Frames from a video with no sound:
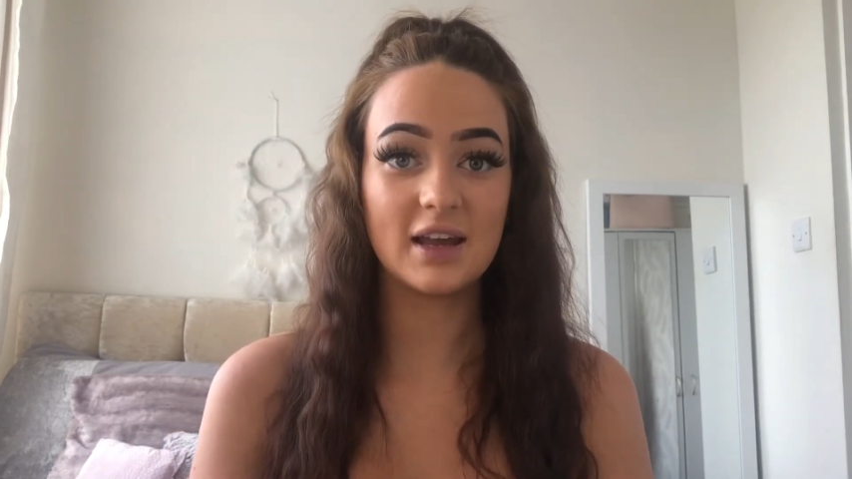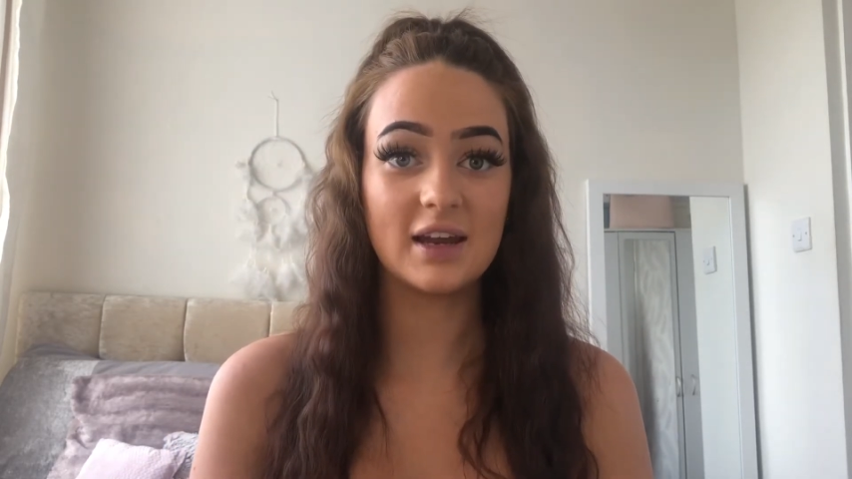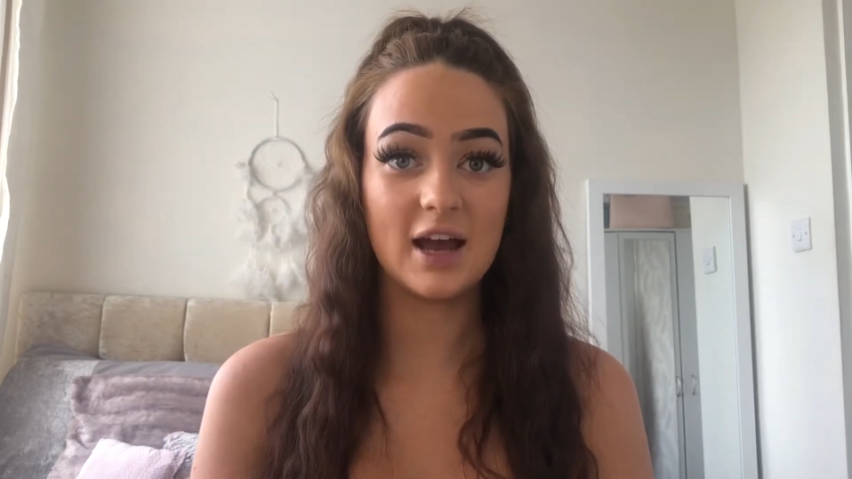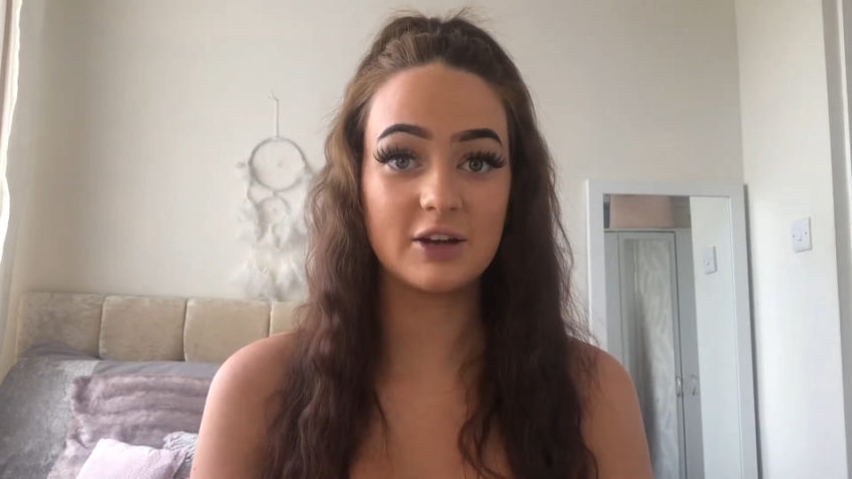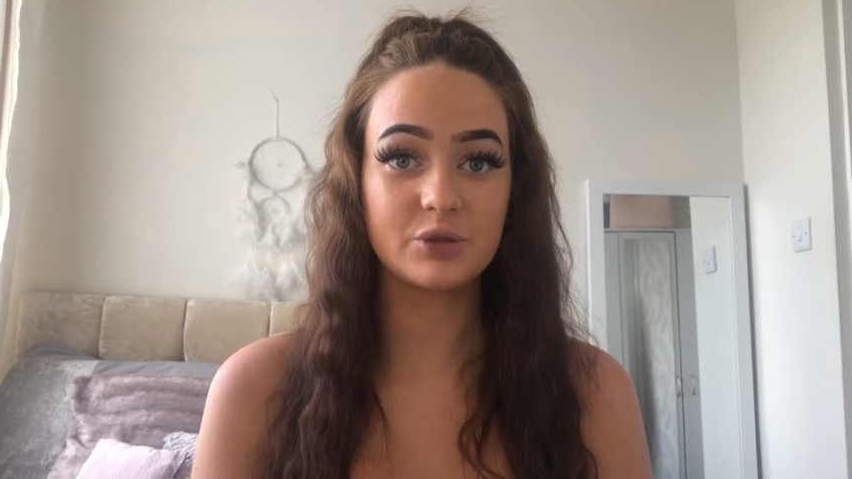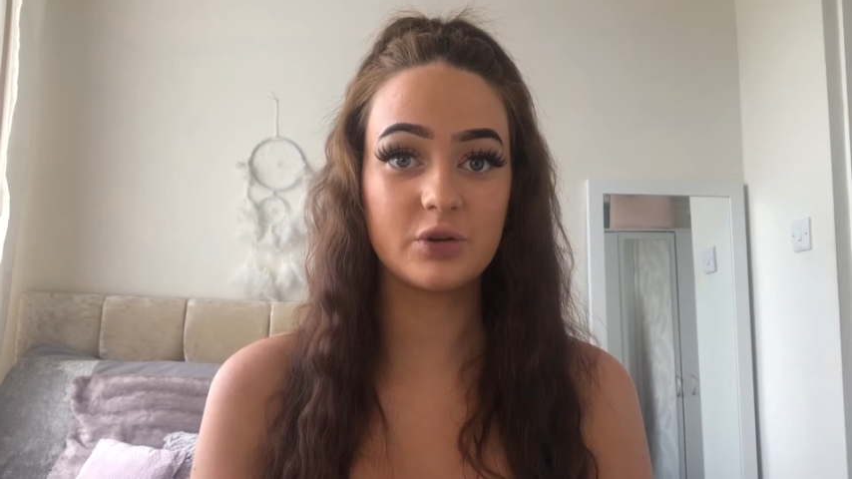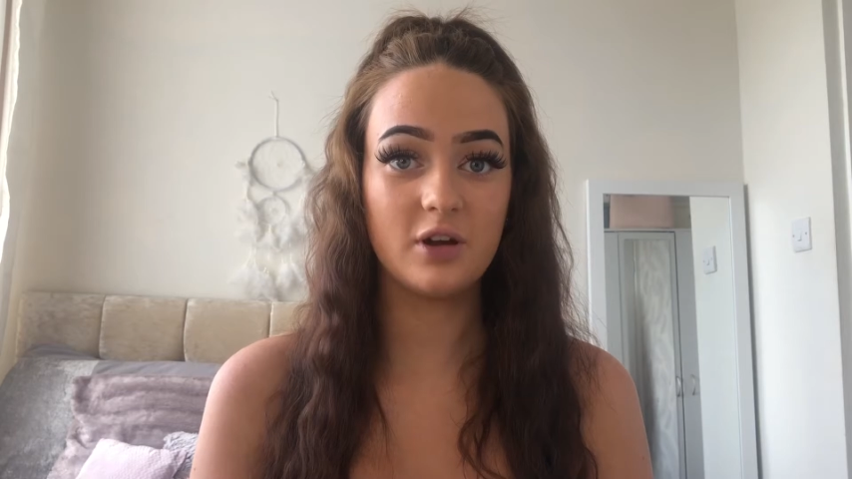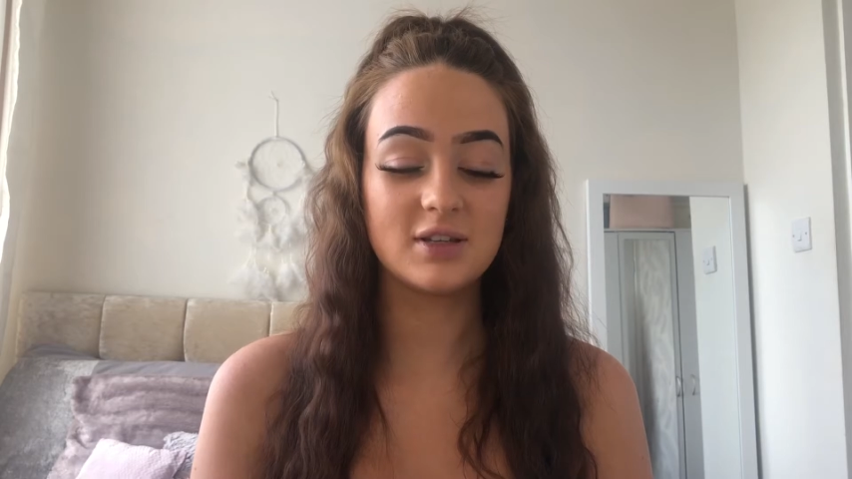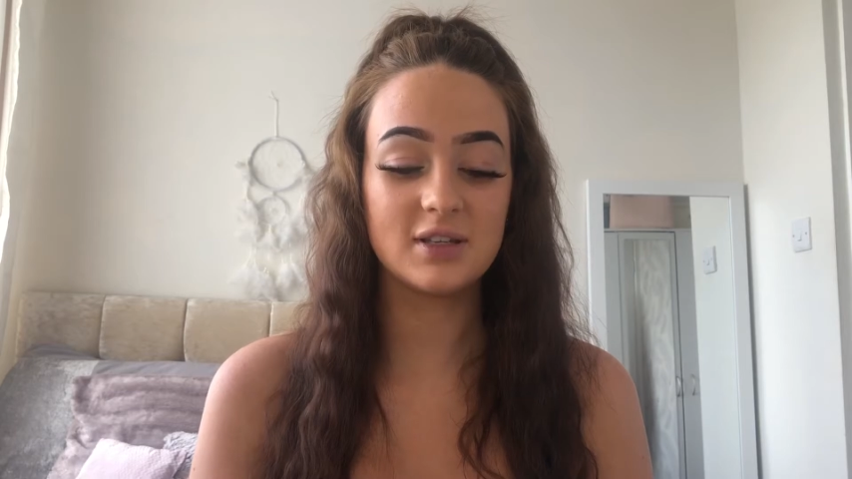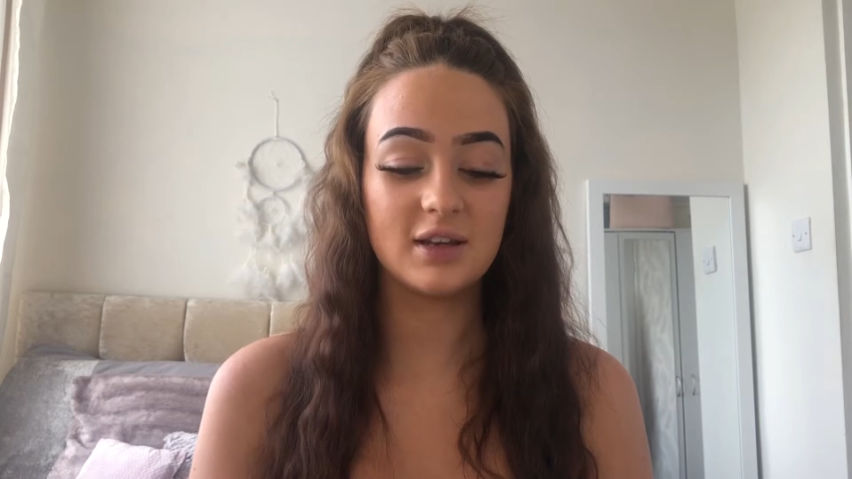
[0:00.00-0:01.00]
an actual
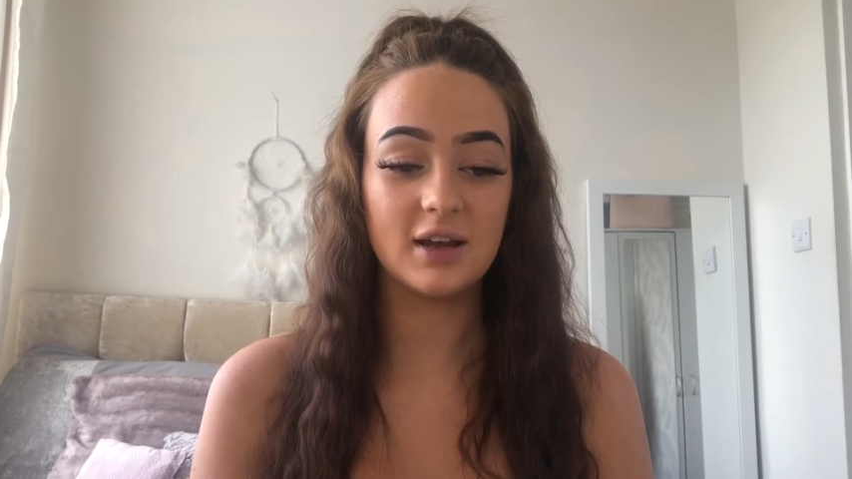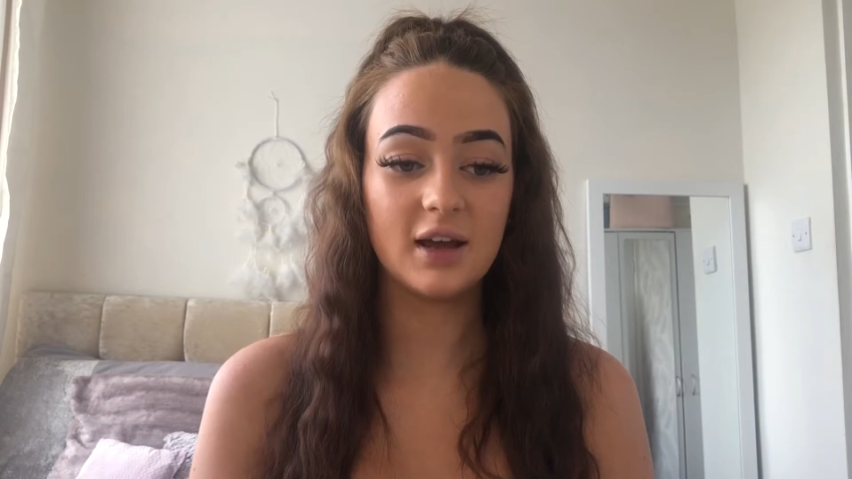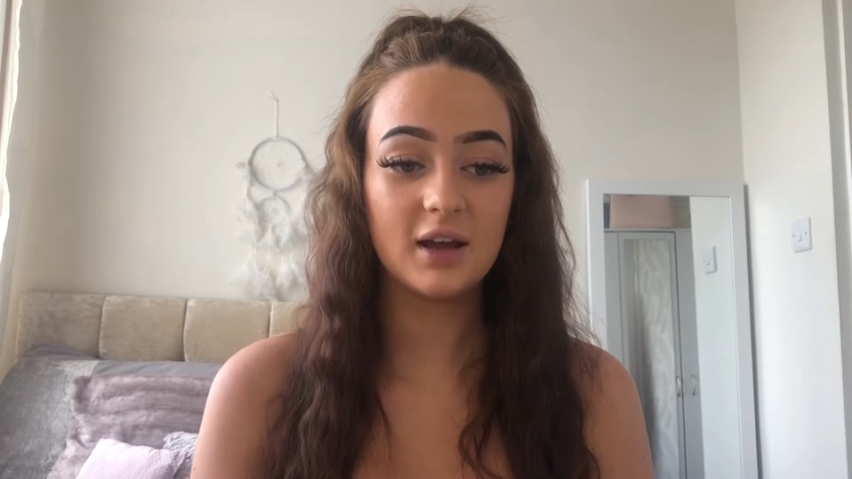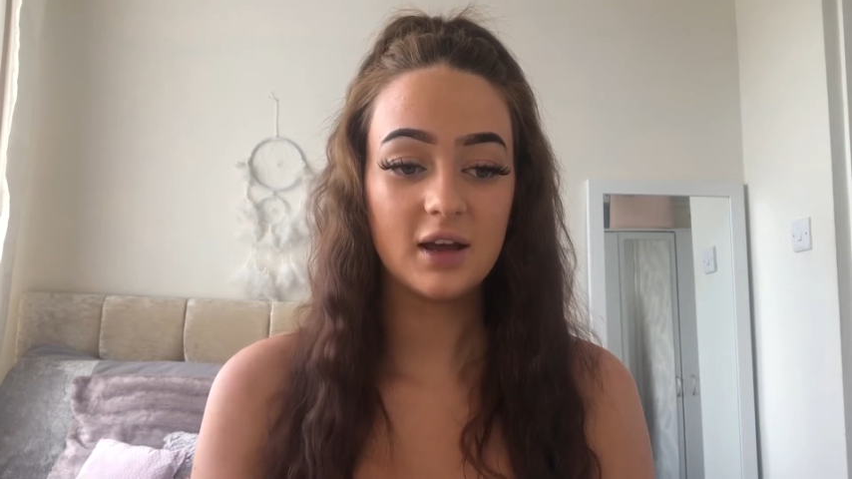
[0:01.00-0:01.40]
concealer